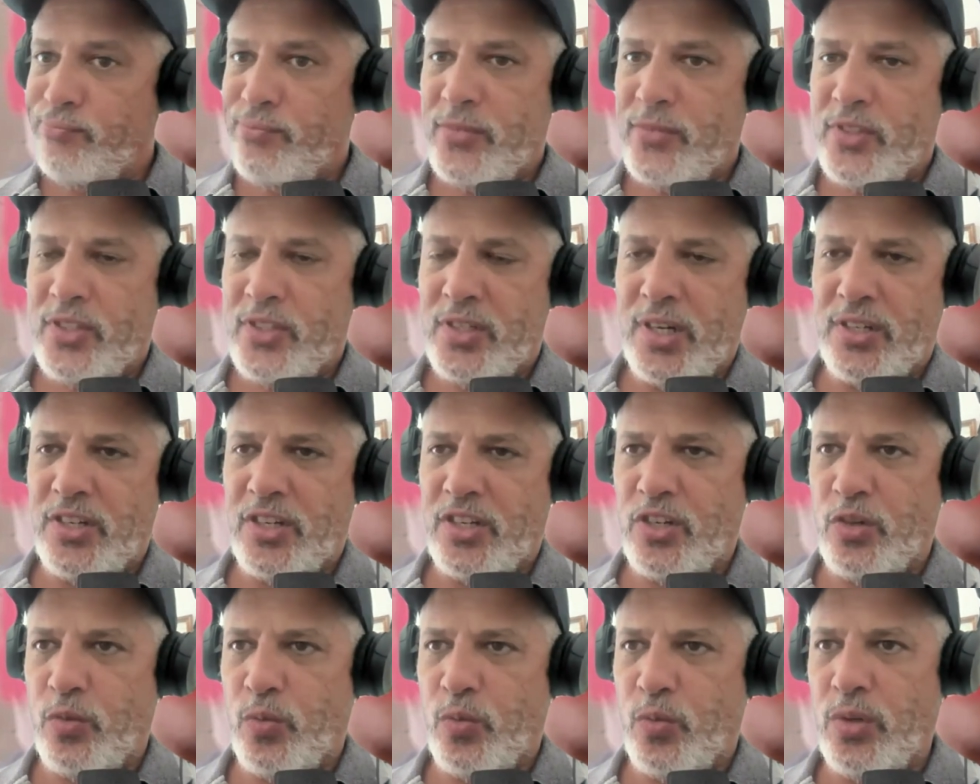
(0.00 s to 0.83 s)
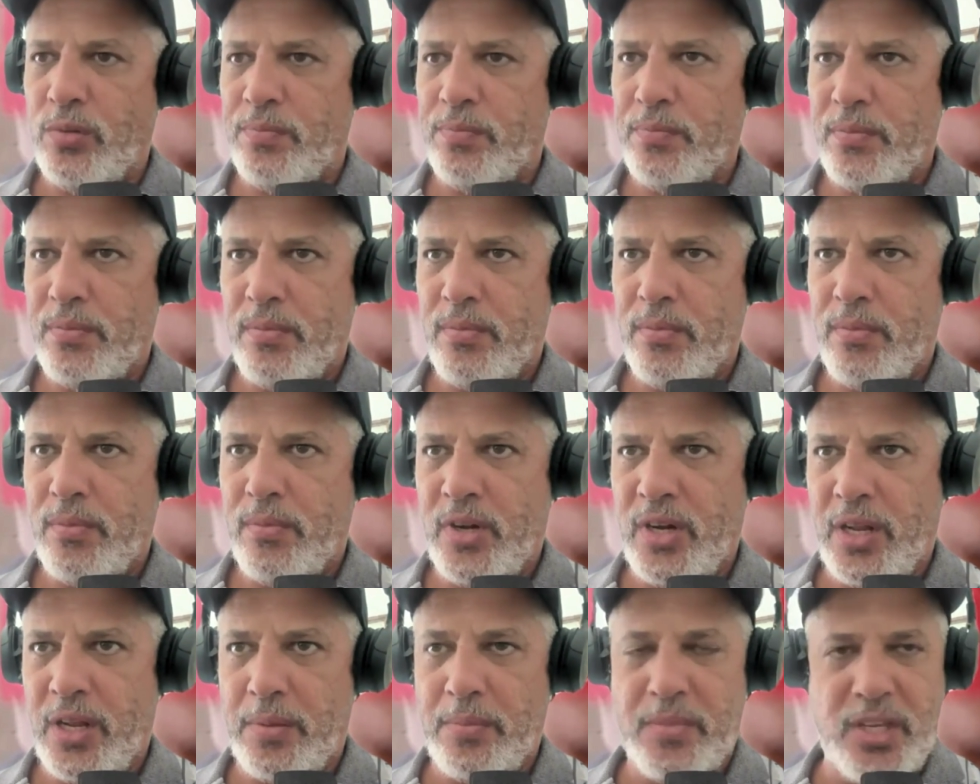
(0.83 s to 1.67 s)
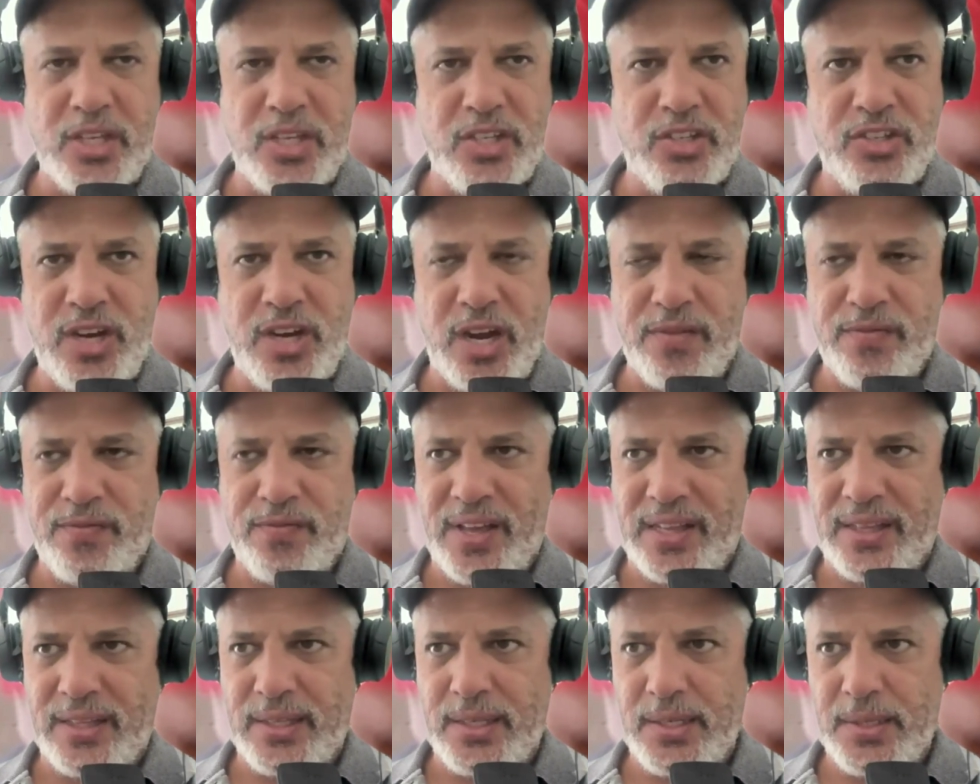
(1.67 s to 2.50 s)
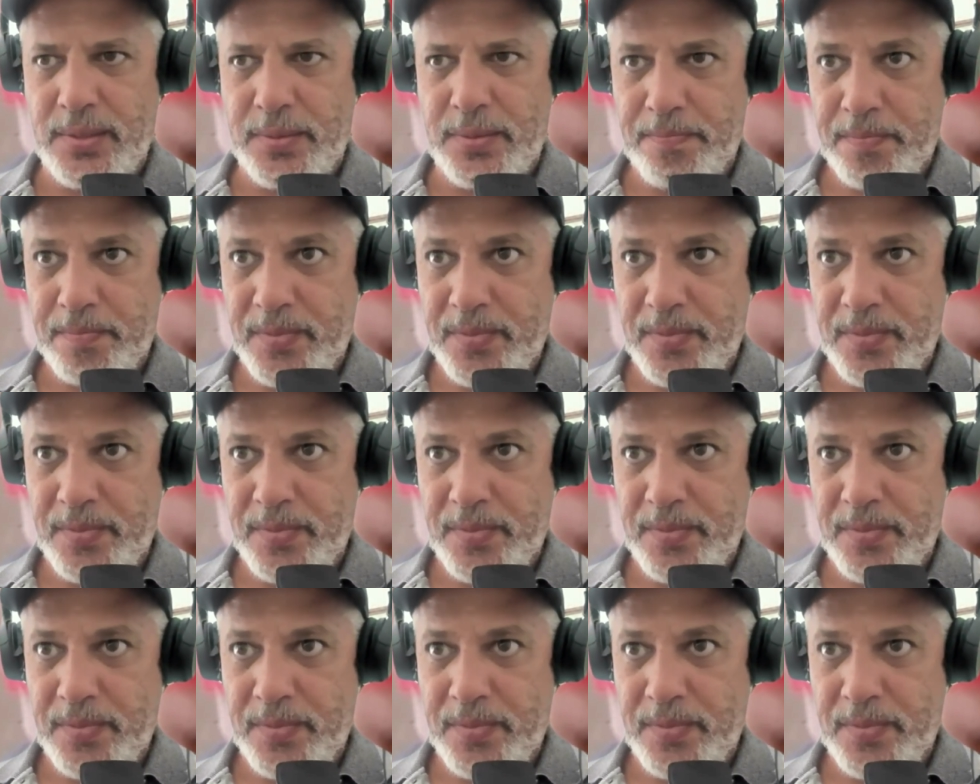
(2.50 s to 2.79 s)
Judge as you will. My name is Jay Fallon.